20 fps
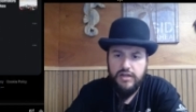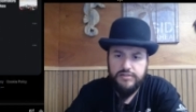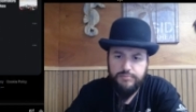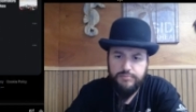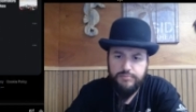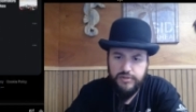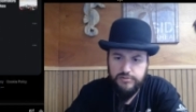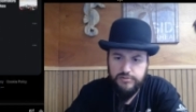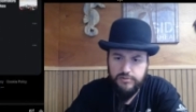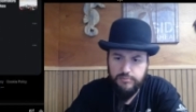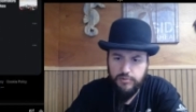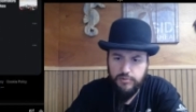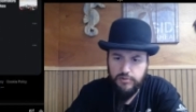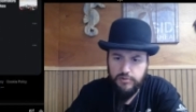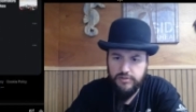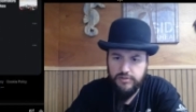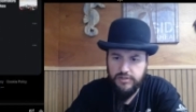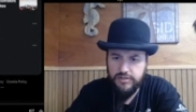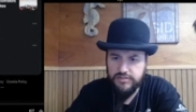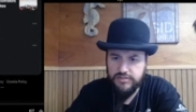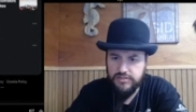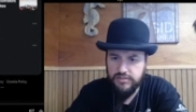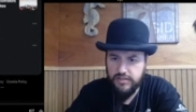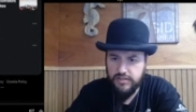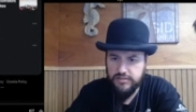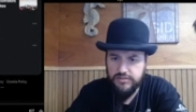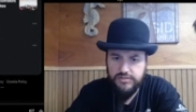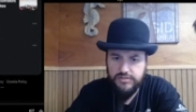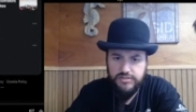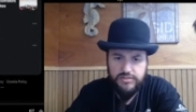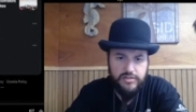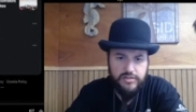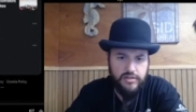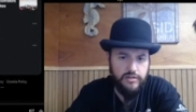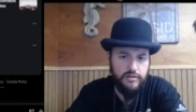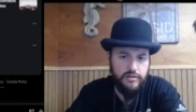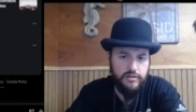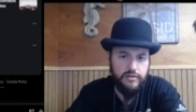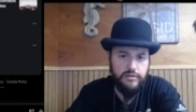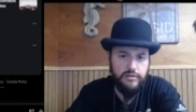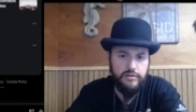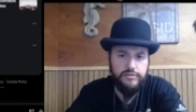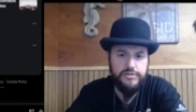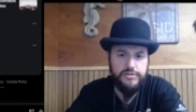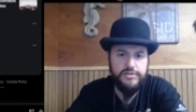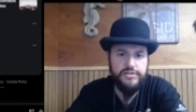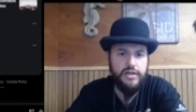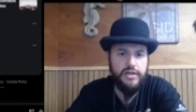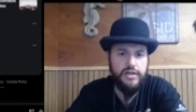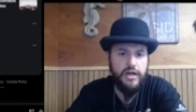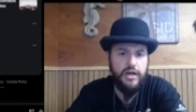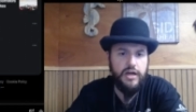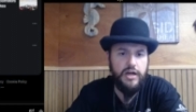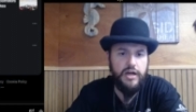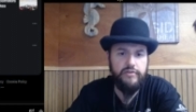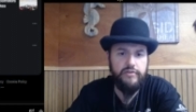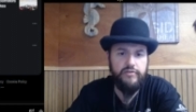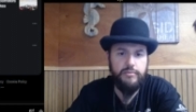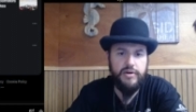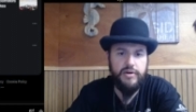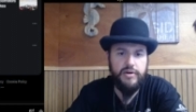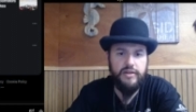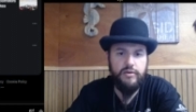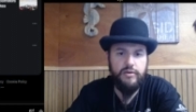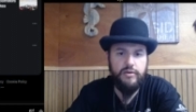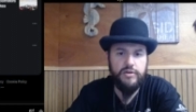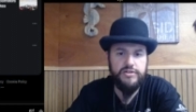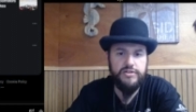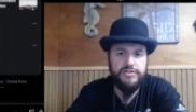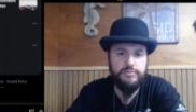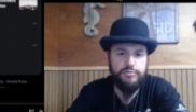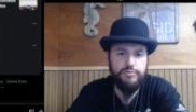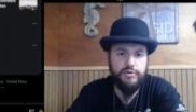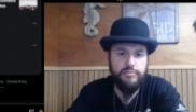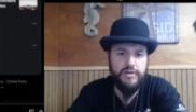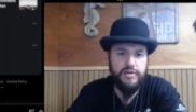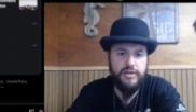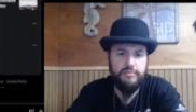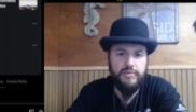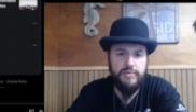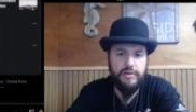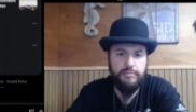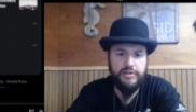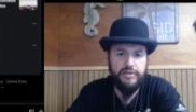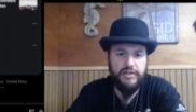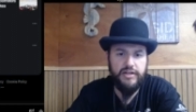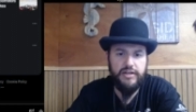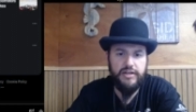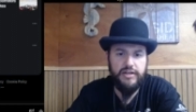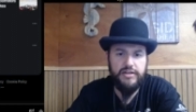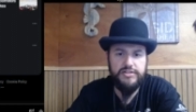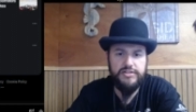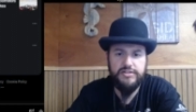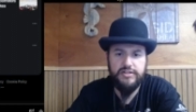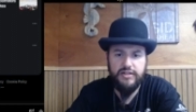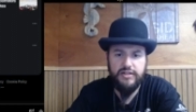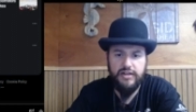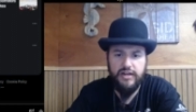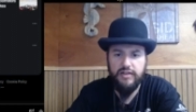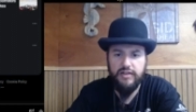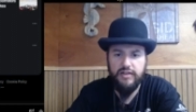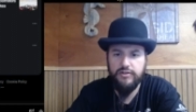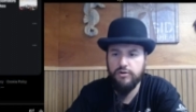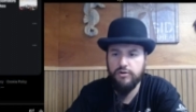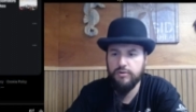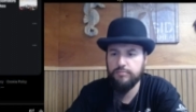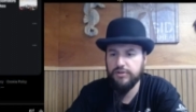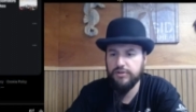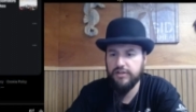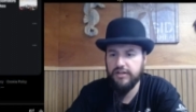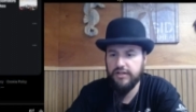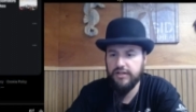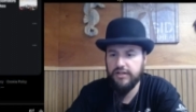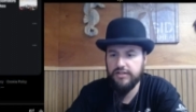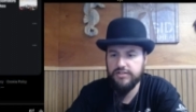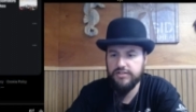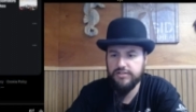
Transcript: Picture of bullets, lots of skulls, uh, everybody that wants to put me in my place. Yeah, your place.